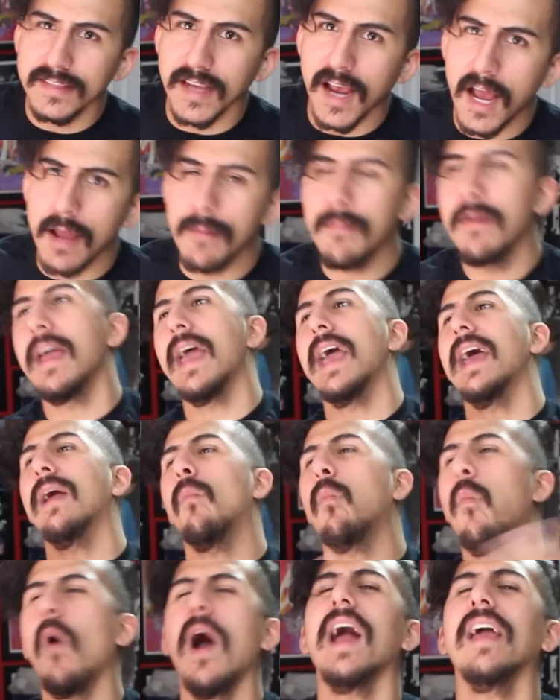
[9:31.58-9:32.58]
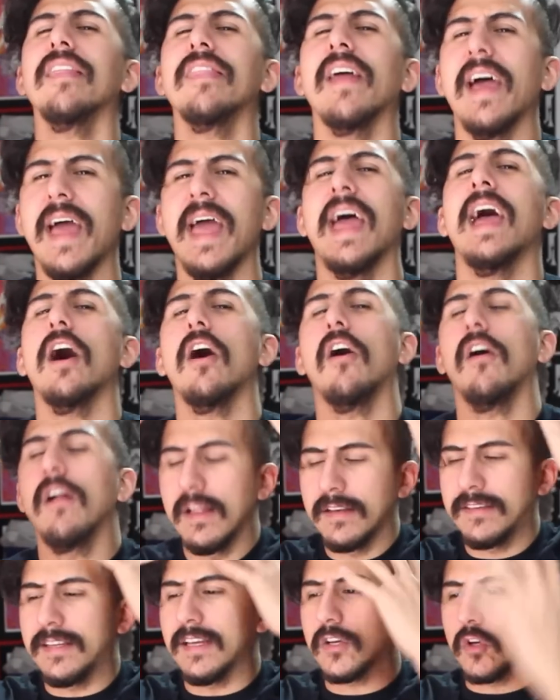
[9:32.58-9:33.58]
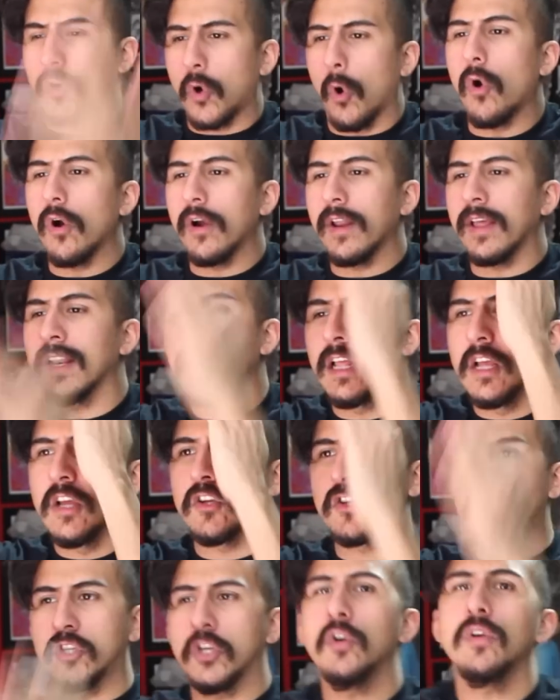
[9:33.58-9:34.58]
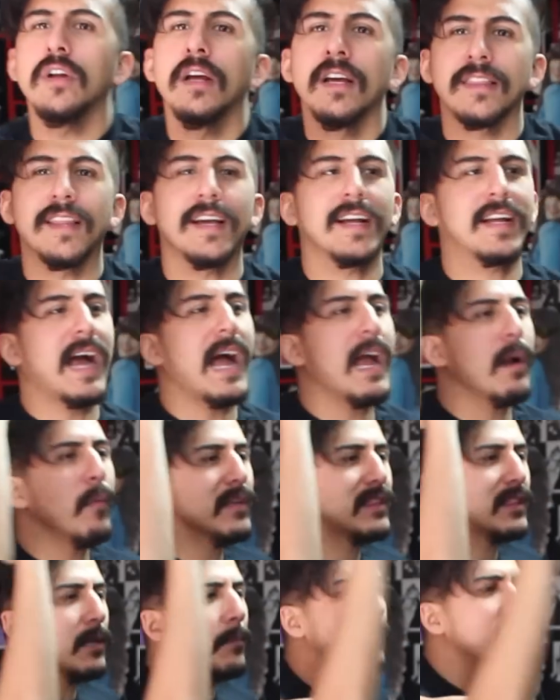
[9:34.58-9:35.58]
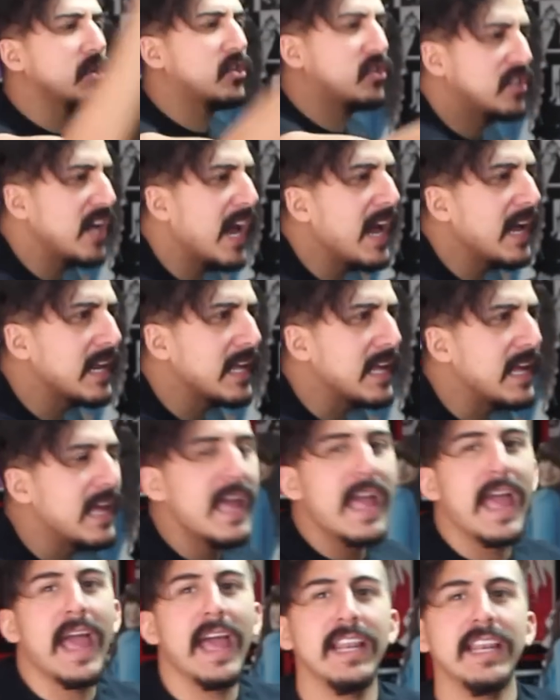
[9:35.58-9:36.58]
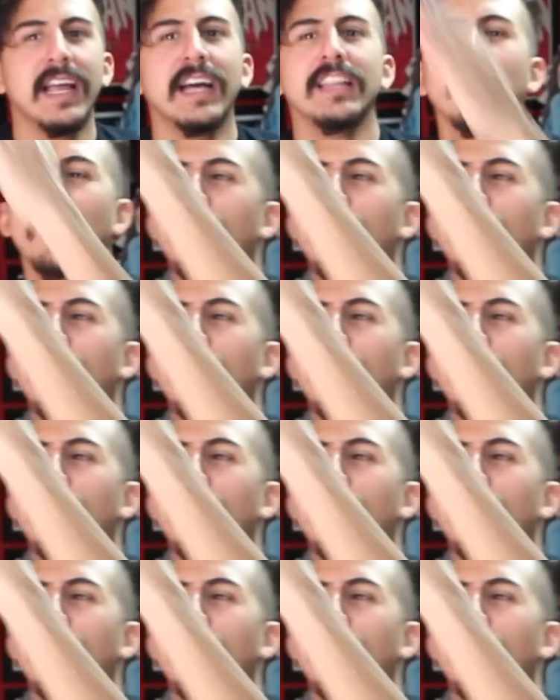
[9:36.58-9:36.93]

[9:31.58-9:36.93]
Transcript: the time, and why the hell did Gordon shoot the guy with the machete and not